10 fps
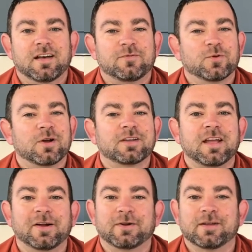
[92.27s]
for our
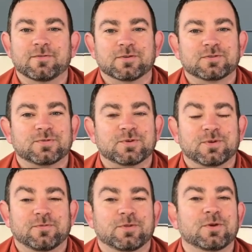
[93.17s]
caregivers,
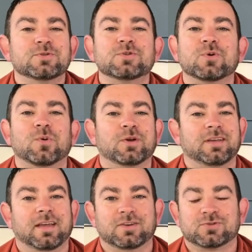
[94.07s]
for those who are
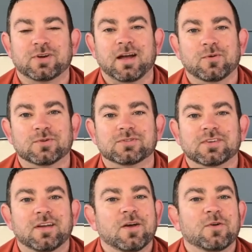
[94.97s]
working extra hours,
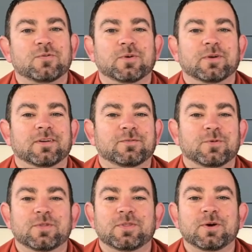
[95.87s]
for
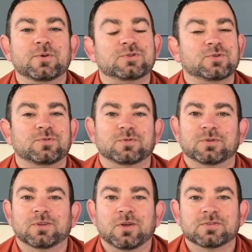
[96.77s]
those who've
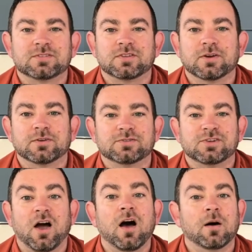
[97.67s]
lost their
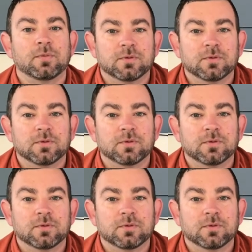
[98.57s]
job,